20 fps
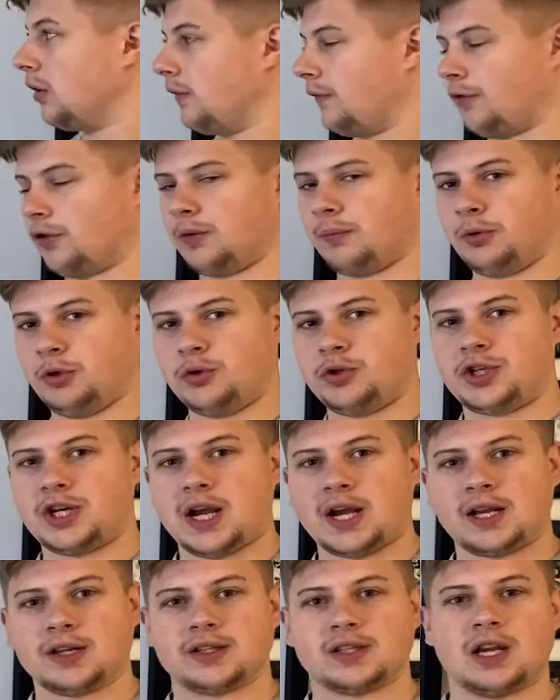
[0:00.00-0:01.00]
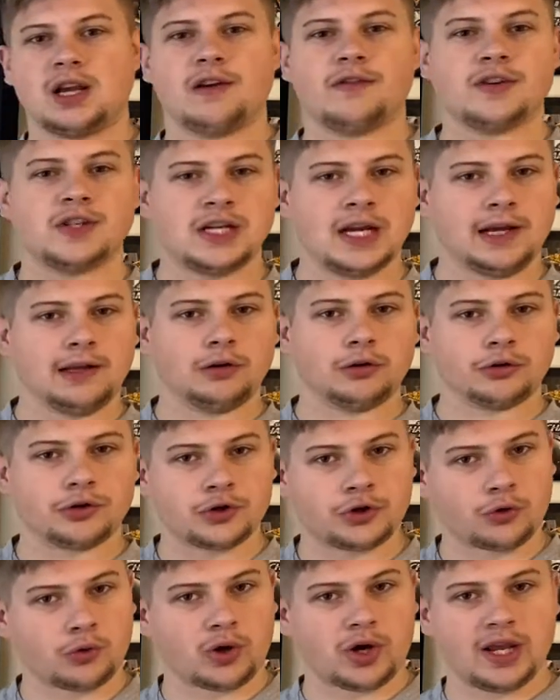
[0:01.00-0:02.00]
For the Blue Jackets, I have Taylor
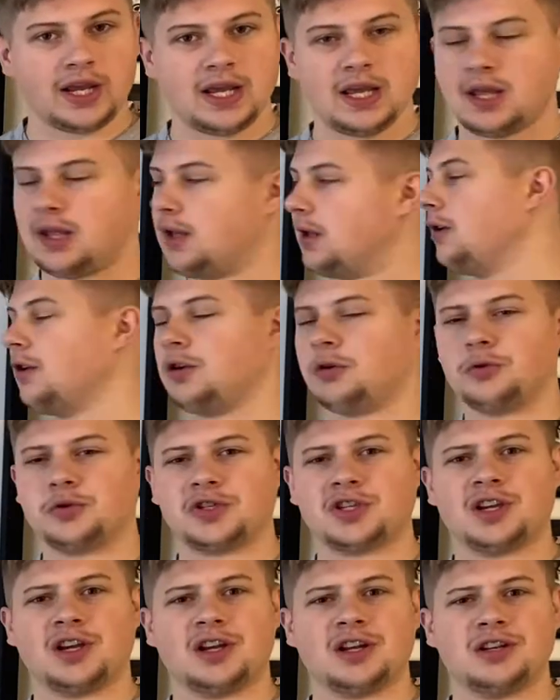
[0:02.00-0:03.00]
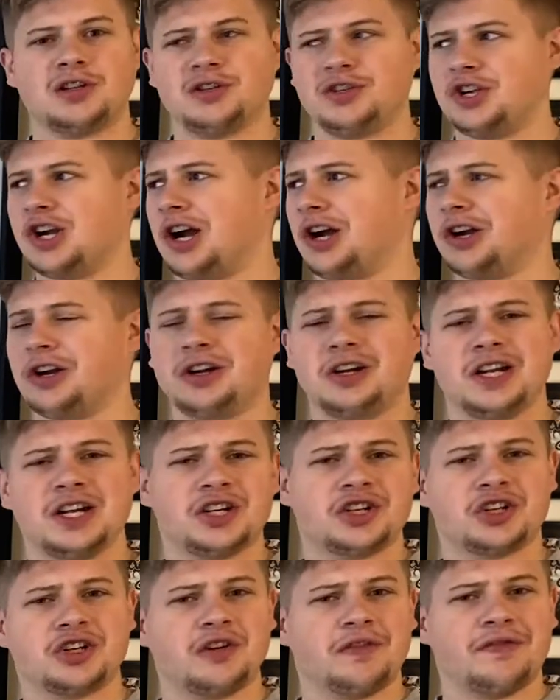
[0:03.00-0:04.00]
Chorney, who's a
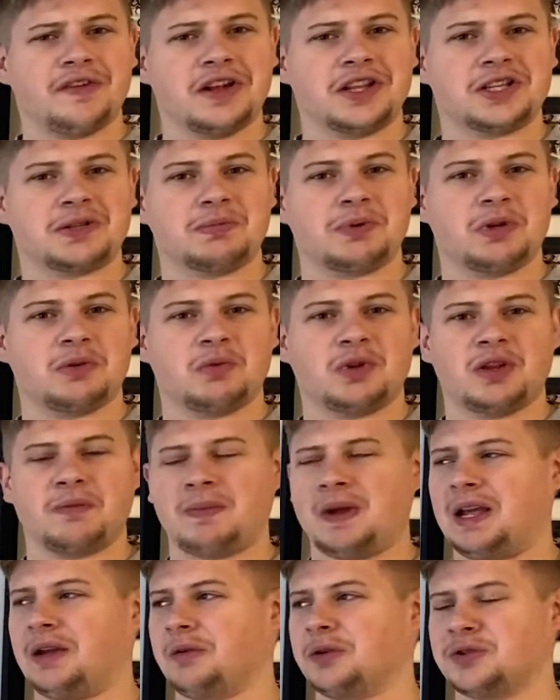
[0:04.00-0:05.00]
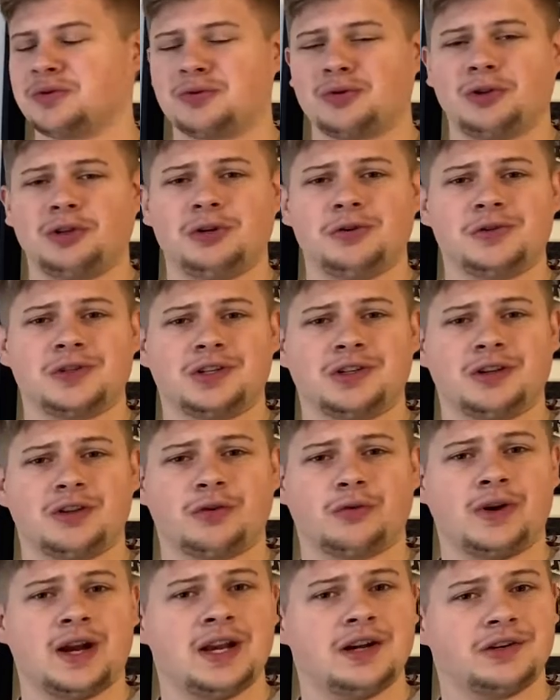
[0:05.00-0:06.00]
youngish defenseman when the Penguins were losing to the
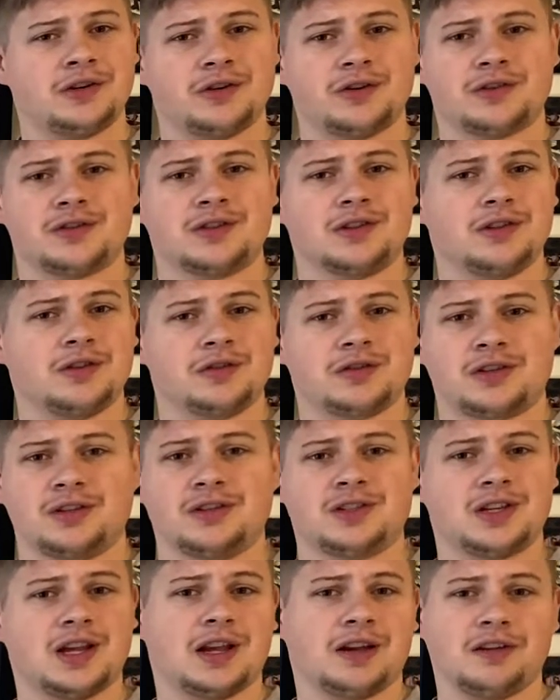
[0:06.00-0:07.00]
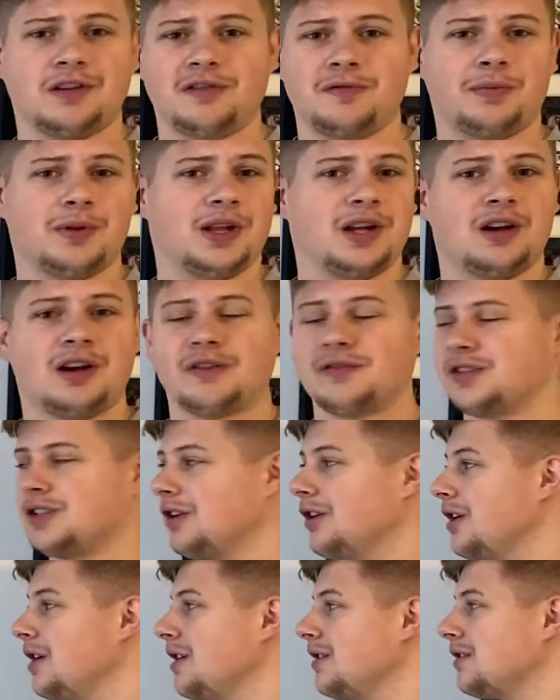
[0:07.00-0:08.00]
Rangers in those consecutive playoff
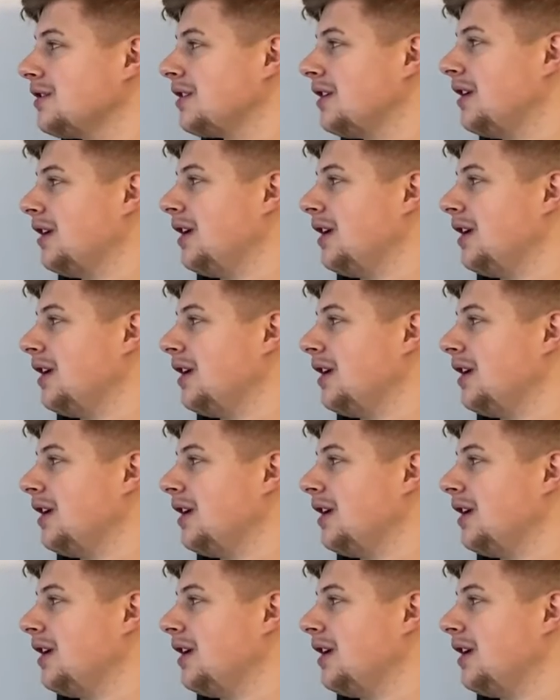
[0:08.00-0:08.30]
series.